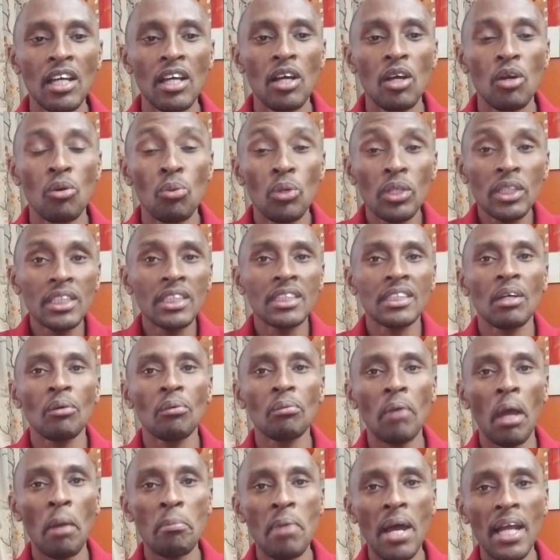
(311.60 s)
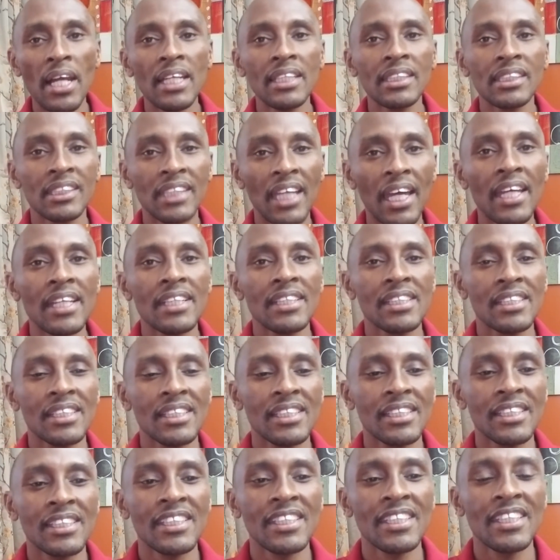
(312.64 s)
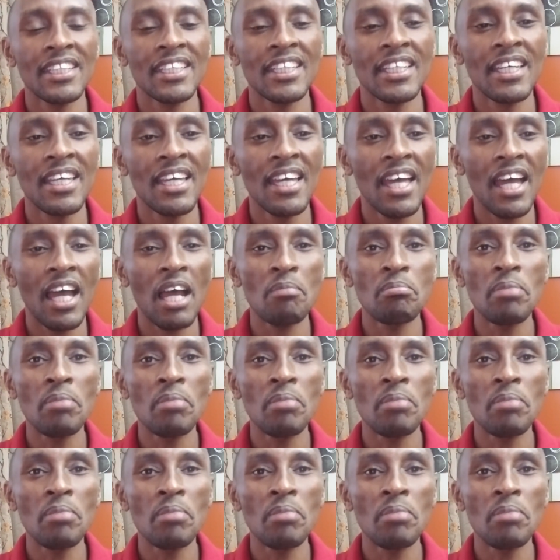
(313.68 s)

What is a balanced diet? A